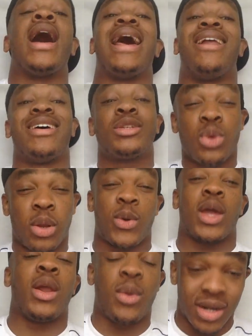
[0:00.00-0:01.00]
And I just going to
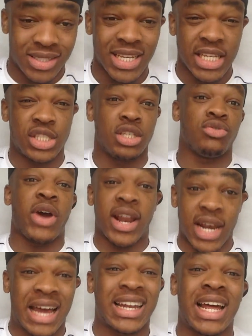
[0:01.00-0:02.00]
quickly want to say to you
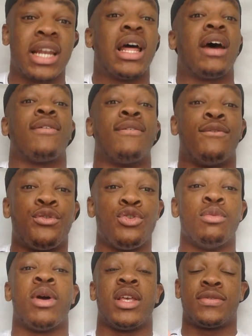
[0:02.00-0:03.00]
right now that that
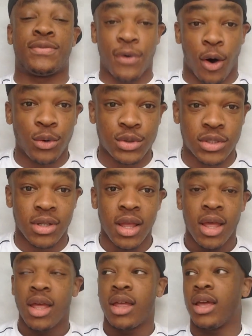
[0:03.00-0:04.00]
rumor is false.
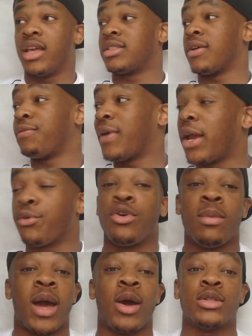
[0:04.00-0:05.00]
It's a fake
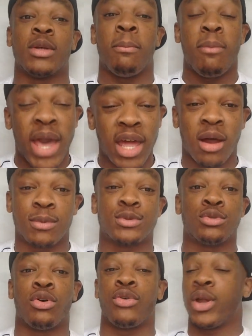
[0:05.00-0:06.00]
rumor. It was a made up
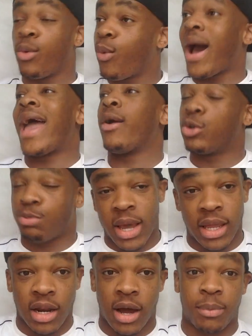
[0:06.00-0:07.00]
story. Why it was
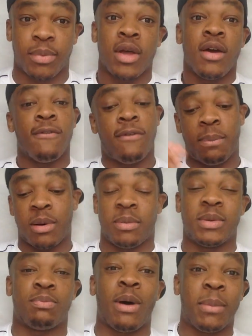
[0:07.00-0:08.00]
made up? For
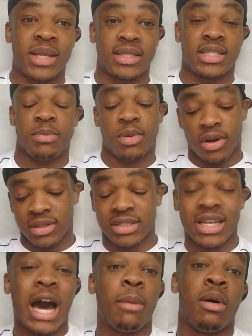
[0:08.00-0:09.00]
publicity, because
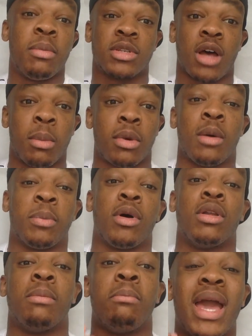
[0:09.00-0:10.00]
his album is coming up
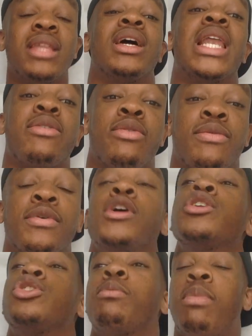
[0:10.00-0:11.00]
on May the 11th.
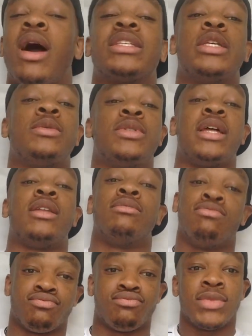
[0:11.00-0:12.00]
So Bugzy said,
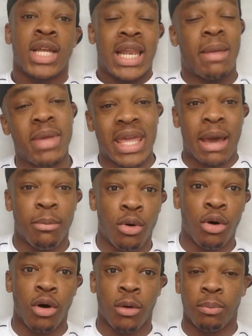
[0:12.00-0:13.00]
let me get
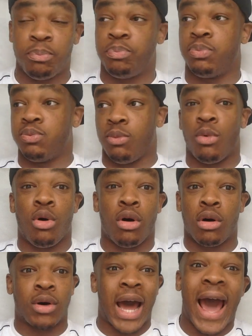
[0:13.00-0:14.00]

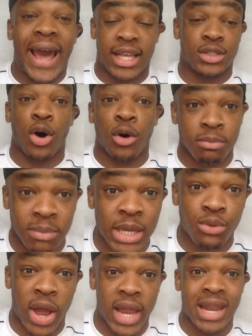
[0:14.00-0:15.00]
more eyes on
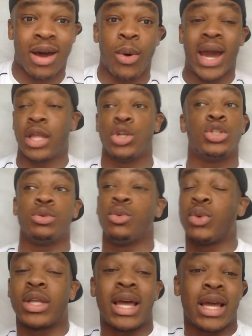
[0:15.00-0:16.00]
me right now. What can I do to
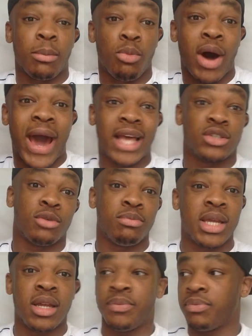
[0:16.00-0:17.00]
get more eyes on
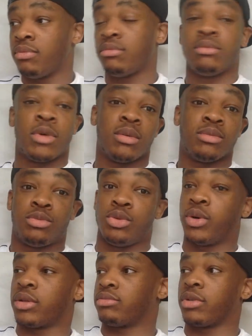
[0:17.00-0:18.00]
me?
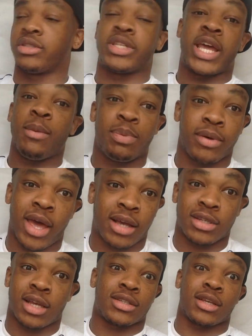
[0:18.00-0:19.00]
Do a tape,
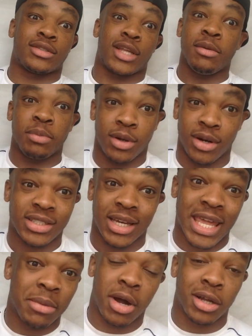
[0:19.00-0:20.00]
XXX tape. You know, that's how
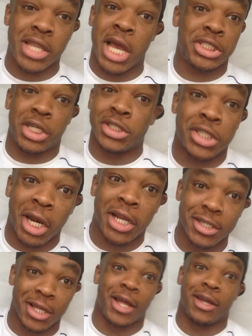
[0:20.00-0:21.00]
Kim Kardashian done it.